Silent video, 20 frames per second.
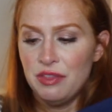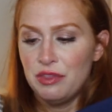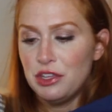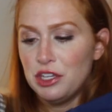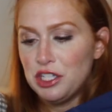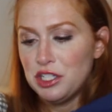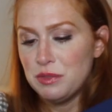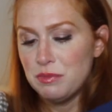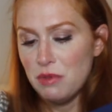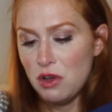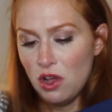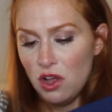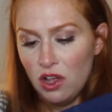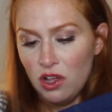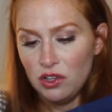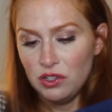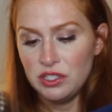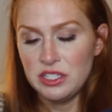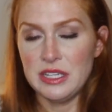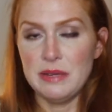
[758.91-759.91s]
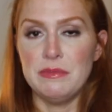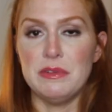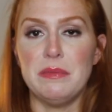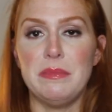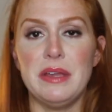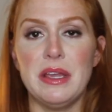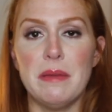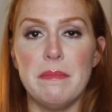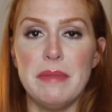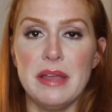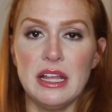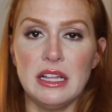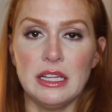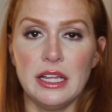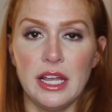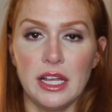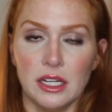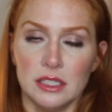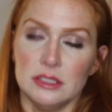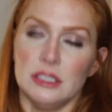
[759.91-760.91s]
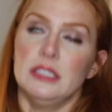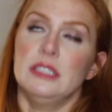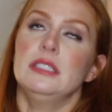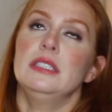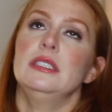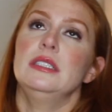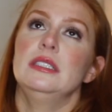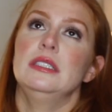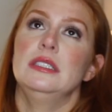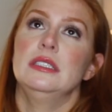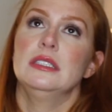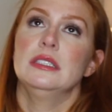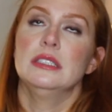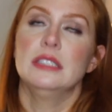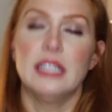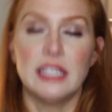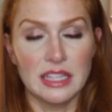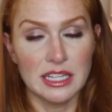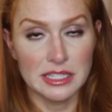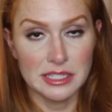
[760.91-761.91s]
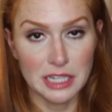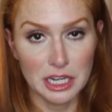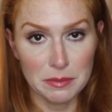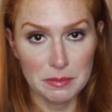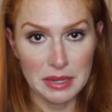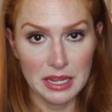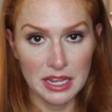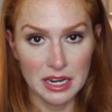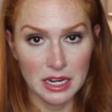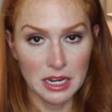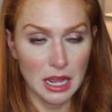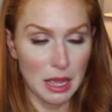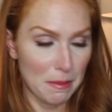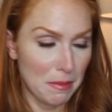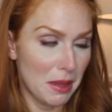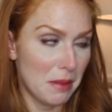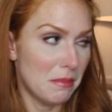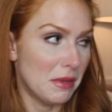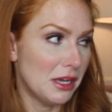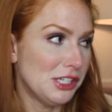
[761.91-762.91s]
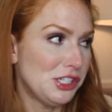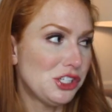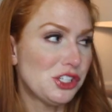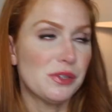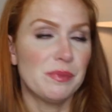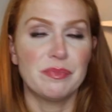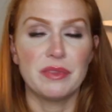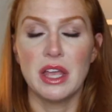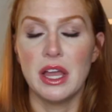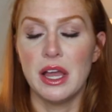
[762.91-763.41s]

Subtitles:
the smalls seem to be a bit like they suck me in a bit much,